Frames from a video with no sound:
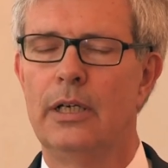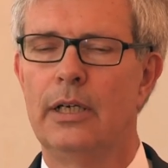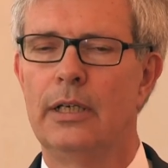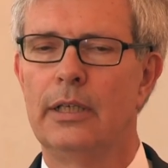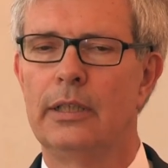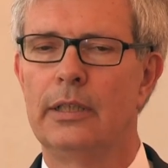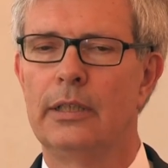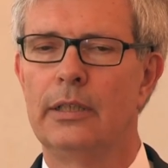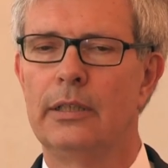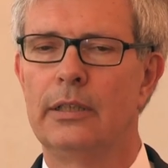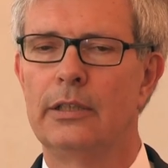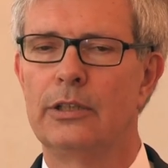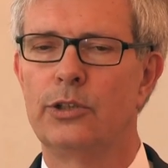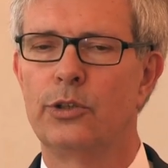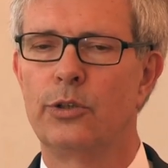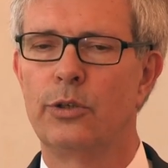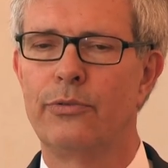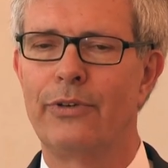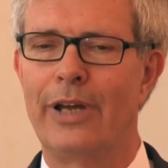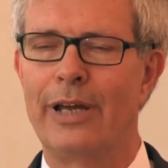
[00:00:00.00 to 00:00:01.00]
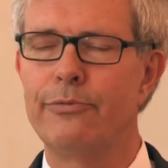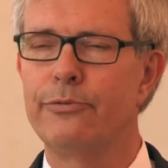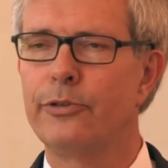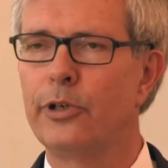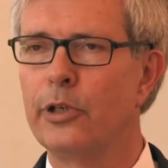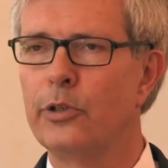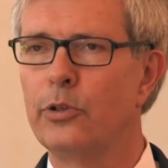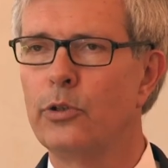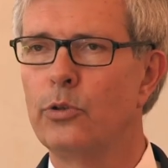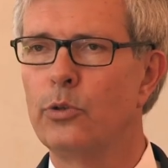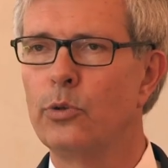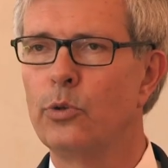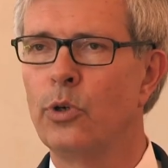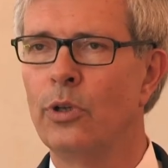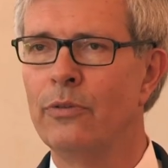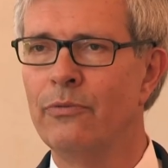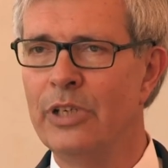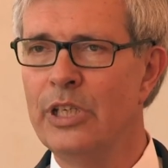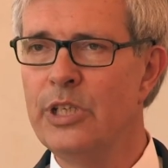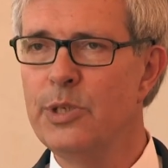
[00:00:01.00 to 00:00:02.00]
uh, sort of effort to
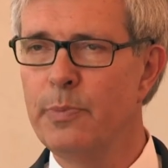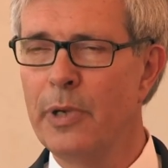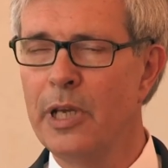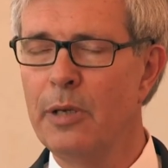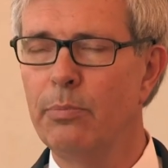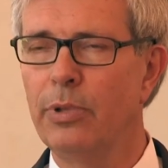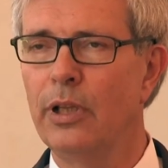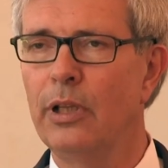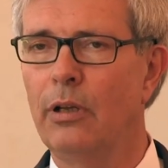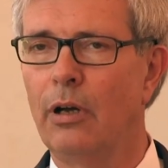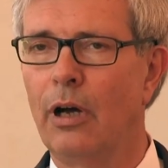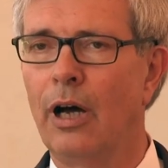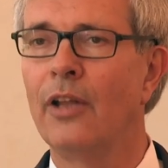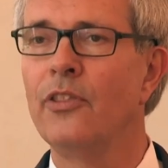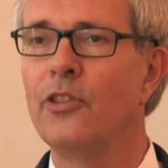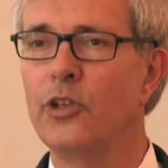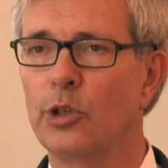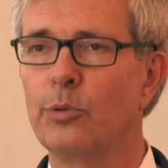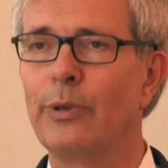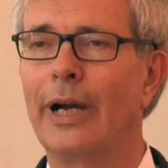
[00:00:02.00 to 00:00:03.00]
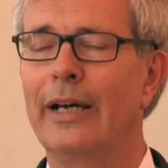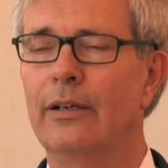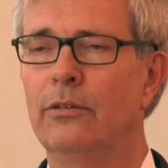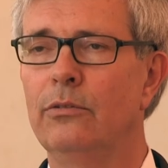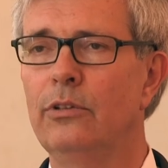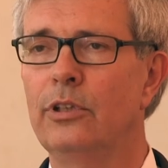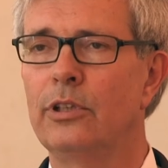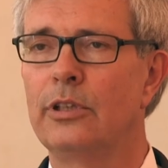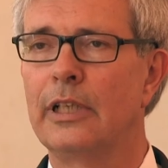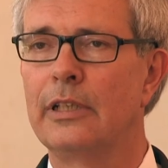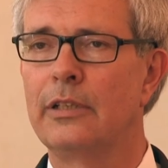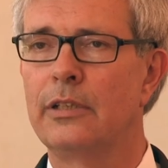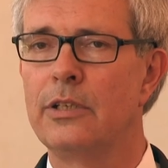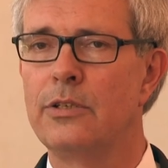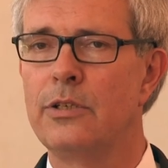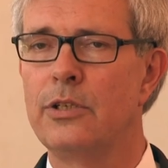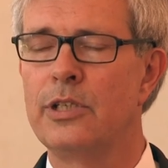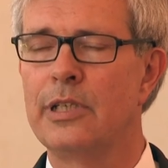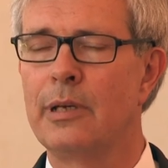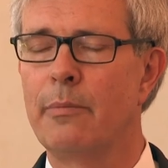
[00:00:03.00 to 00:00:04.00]
convince people on the ground that
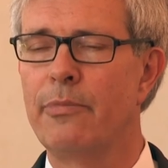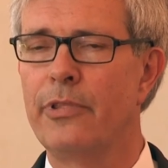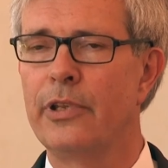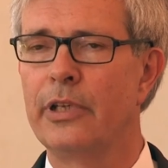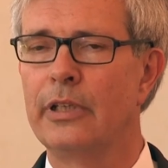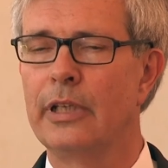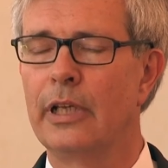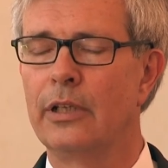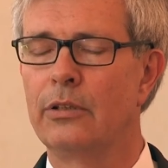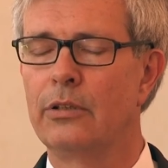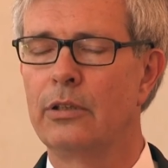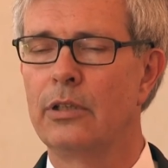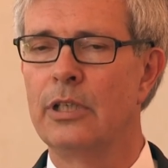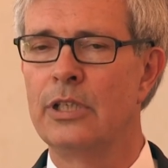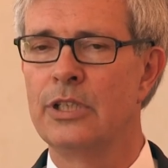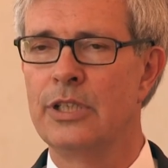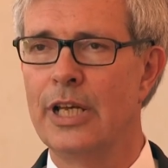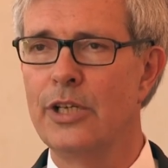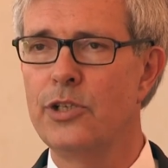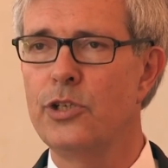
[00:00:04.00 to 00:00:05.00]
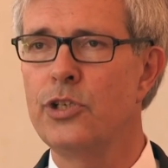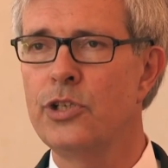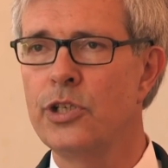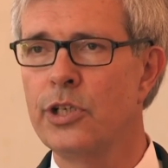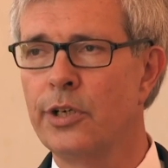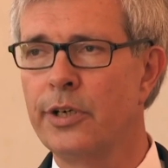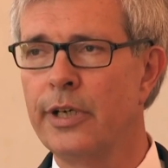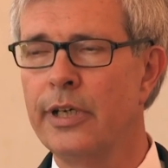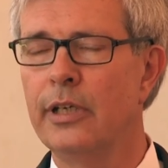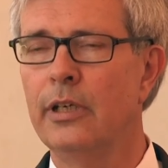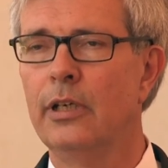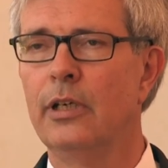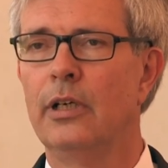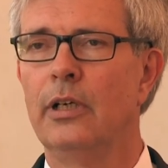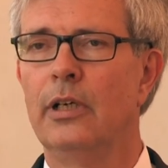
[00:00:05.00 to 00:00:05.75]
this is something that is necessary,